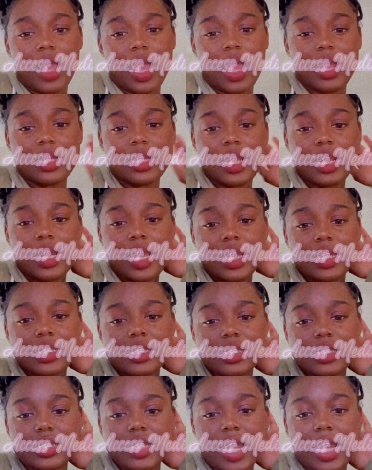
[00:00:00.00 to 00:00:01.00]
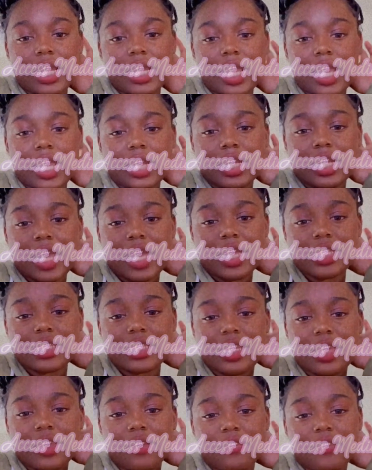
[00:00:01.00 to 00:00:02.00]
Like they lady, they lady, they
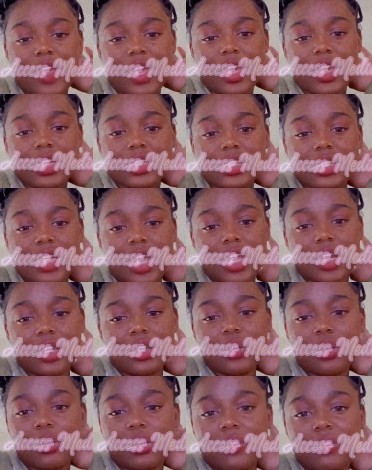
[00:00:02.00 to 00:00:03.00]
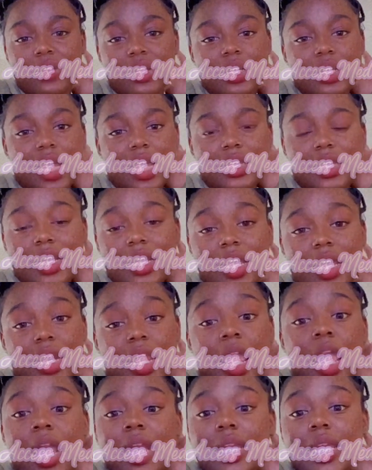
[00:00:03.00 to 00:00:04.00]
said fake as Jayda. You don't even look like they
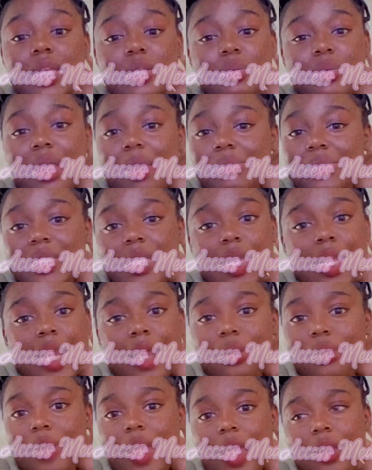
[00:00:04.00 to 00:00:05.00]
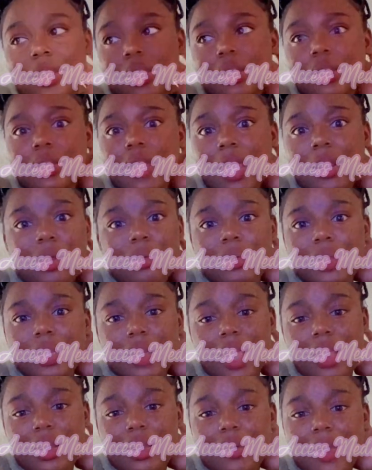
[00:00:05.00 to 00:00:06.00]
lady. That's what I'm saying. I do not look. I don't look
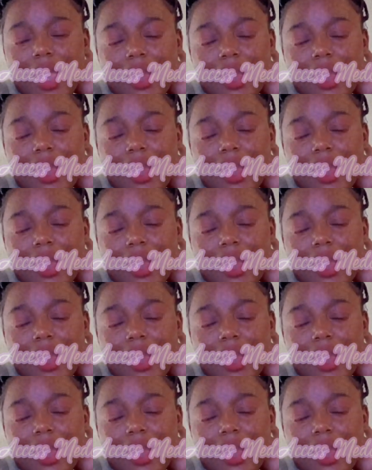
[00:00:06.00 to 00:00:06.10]
like